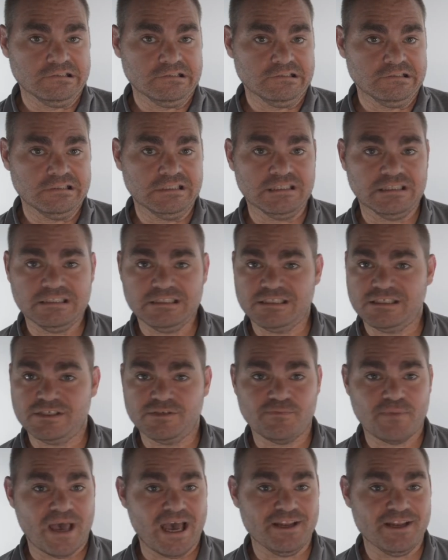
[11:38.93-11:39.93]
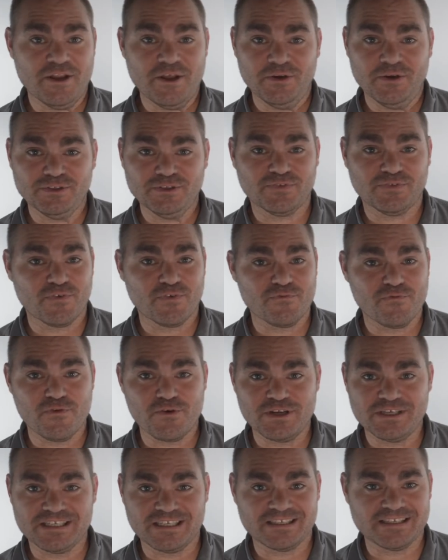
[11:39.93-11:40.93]
This is bad news for
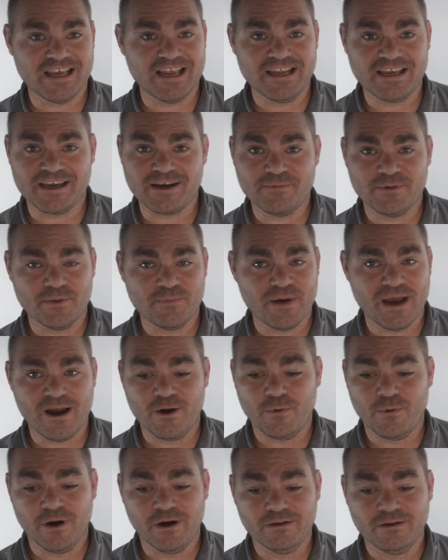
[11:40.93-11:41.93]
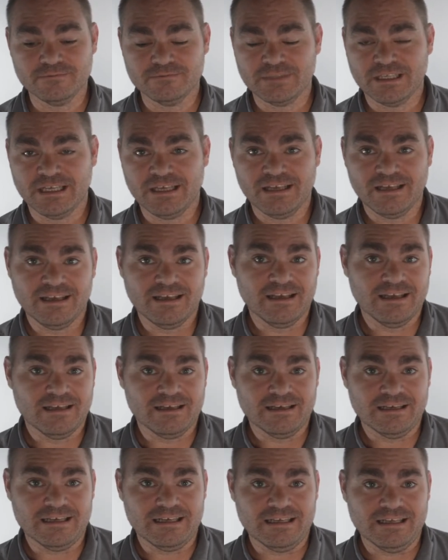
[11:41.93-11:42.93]
4680 coming to Powerwall.
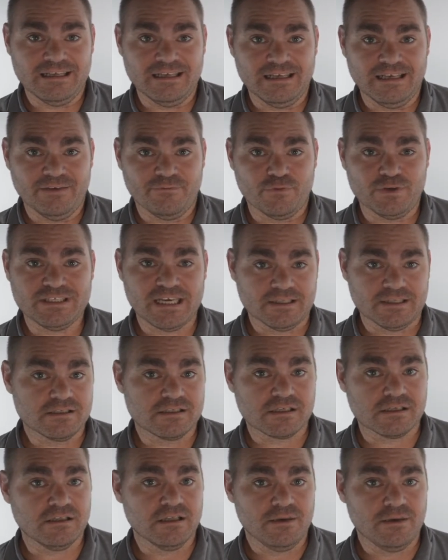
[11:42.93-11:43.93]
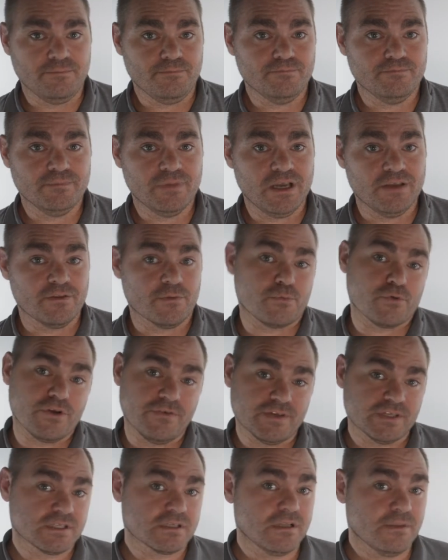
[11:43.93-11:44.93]
If we take this clip and the
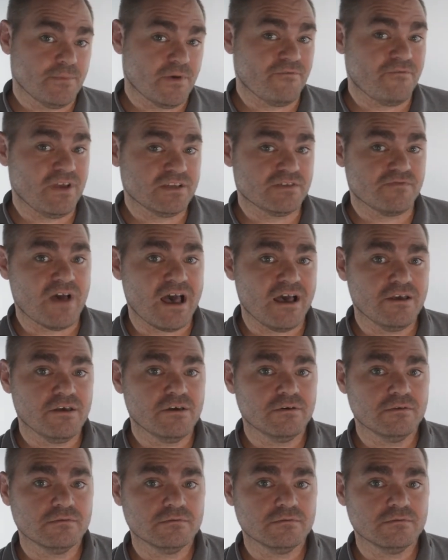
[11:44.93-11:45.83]
previous clip at face value,